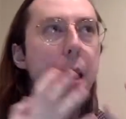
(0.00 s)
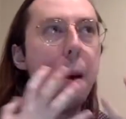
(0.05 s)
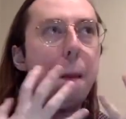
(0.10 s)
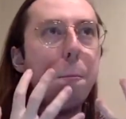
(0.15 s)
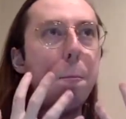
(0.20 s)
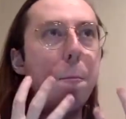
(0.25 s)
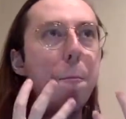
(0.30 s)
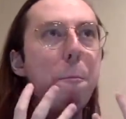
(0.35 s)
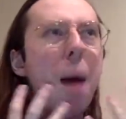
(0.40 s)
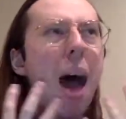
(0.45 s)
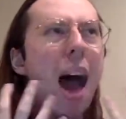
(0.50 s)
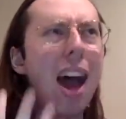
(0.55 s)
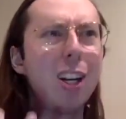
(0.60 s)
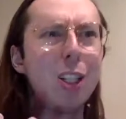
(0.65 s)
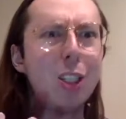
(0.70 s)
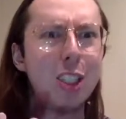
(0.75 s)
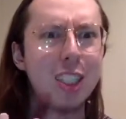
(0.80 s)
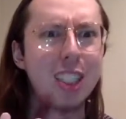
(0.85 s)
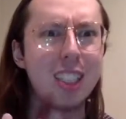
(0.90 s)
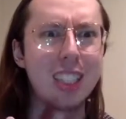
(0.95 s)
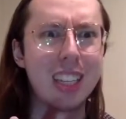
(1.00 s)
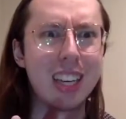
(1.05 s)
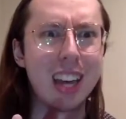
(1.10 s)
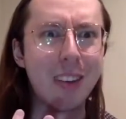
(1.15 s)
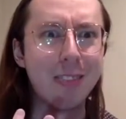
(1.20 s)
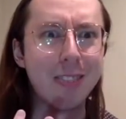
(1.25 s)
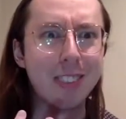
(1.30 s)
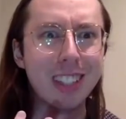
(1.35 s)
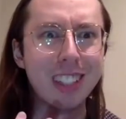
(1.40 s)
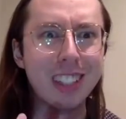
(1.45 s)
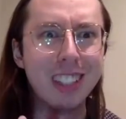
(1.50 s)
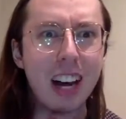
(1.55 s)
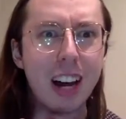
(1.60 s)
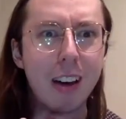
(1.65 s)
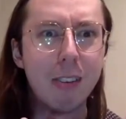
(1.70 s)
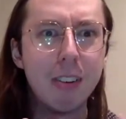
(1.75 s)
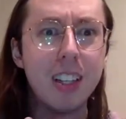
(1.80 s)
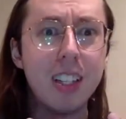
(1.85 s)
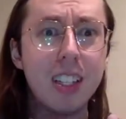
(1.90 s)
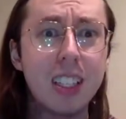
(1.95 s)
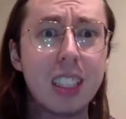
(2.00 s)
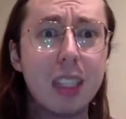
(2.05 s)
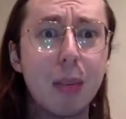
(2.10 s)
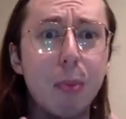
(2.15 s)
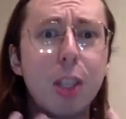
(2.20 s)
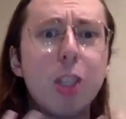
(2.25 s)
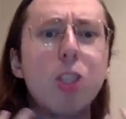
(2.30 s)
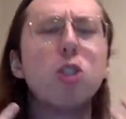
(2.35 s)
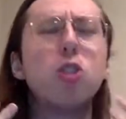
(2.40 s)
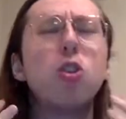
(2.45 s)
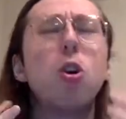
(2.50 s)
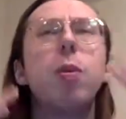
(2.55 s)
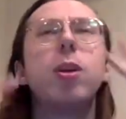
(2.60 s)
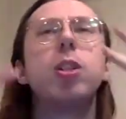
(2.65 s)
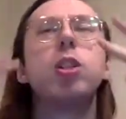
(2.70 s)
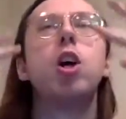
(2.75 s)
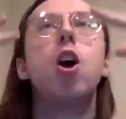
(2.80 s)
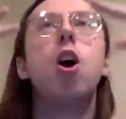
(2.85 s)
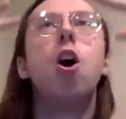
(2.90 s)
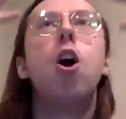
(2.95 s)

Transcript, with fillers: majesty of love into something so much